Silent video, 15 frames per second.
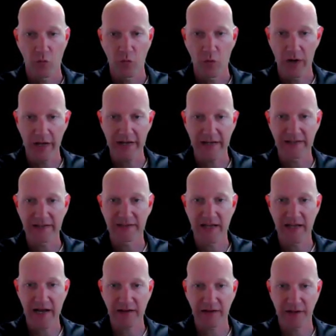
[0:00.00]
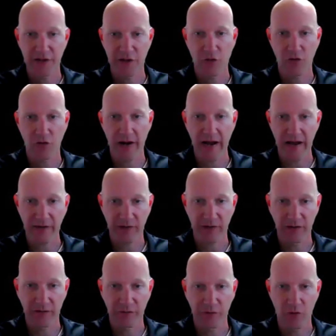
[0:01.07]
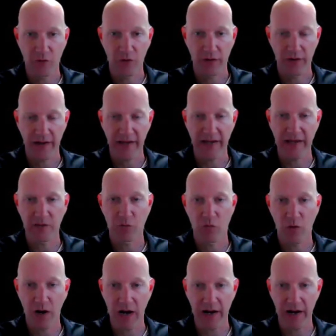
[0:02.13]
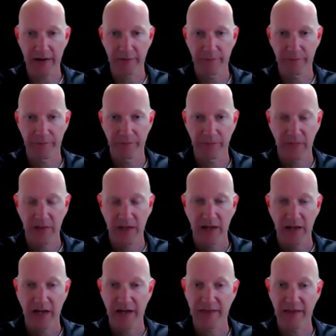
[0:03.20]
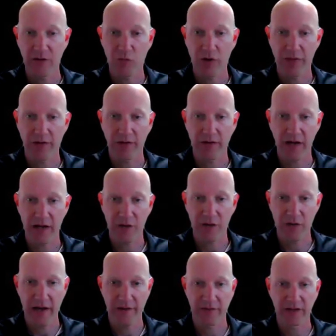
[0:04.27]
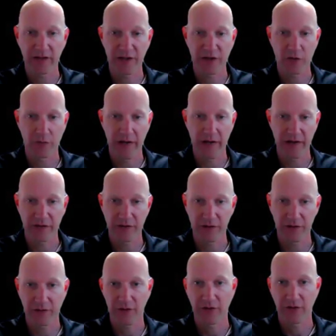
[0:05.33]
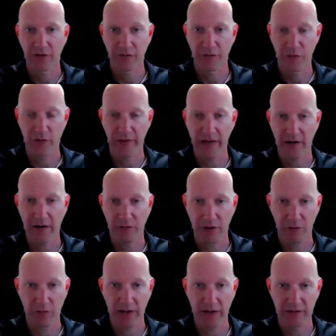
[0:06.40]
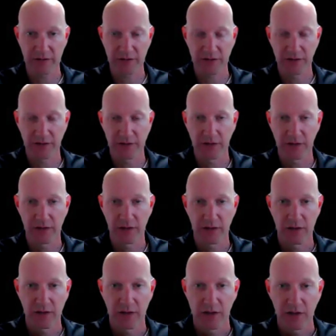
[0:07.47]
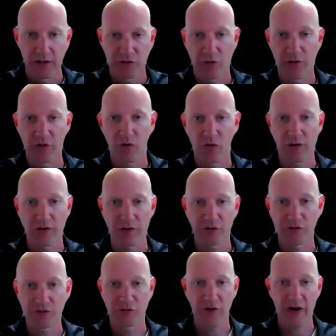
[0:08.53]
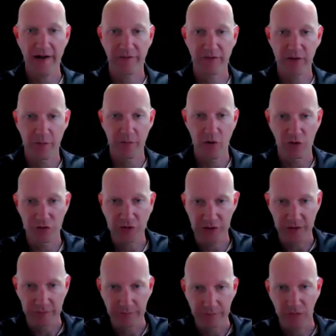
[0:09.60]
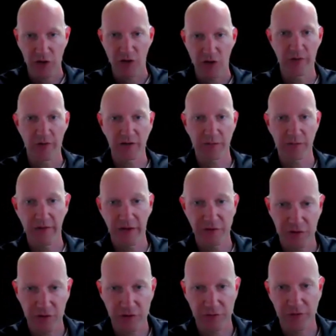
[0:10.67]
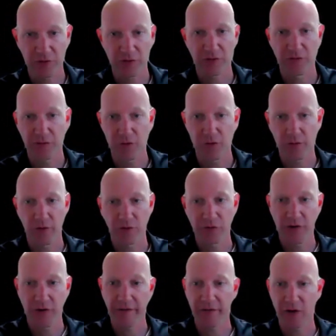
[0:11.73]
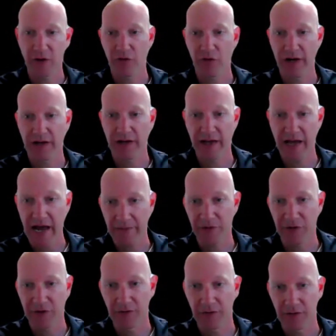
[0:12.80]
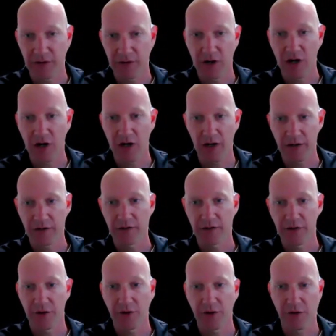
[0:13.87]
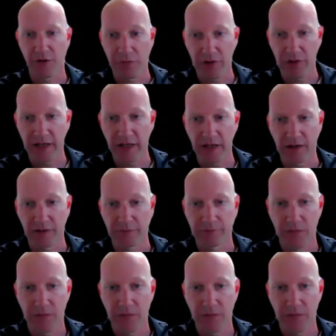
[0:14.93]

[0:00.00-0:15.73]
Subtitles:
what exactly you are asking for and why, and then whether or not you have a legal basis for that request. So in order to draft the motion, you must make sure first and foremost you have the correct caption on your pleading.